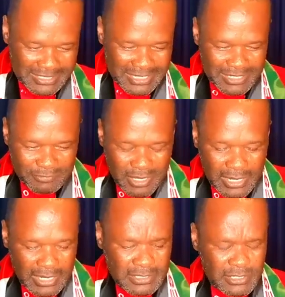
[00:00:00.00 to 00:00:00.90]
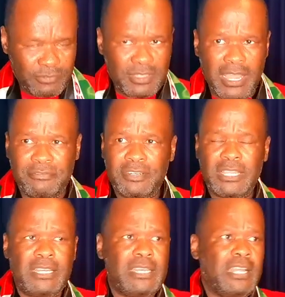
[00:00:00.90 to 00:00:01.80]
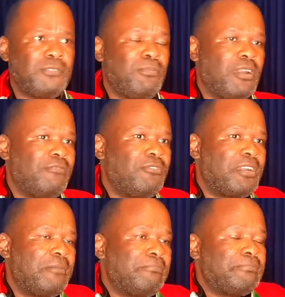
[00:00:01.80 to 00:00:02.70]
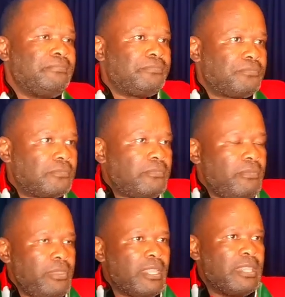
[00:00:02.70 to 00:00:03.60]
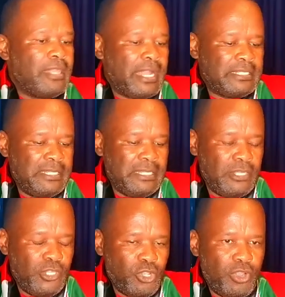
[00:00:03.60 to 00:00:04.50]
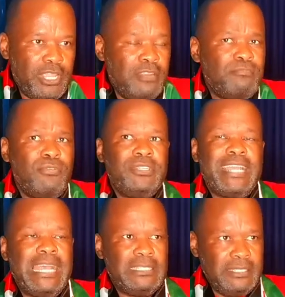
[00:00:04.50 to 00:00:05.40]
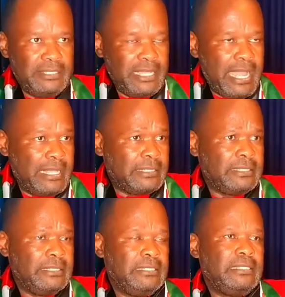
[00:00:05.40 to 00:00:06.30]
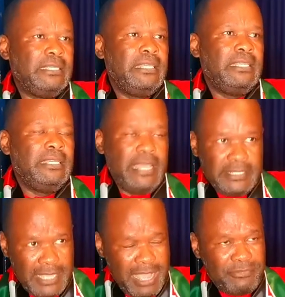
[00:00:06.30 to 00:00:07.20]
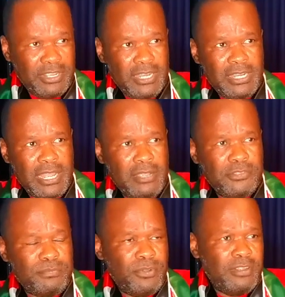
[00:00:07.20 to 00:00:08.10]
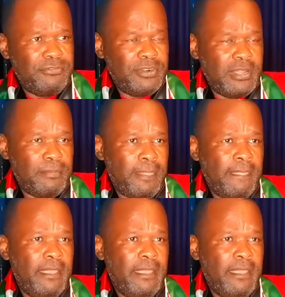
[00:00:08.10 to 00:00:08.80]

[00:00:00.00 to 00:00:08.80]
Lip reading: executive director of the African Diaspora Forum, that your input assists us as the African Diaspora Forum,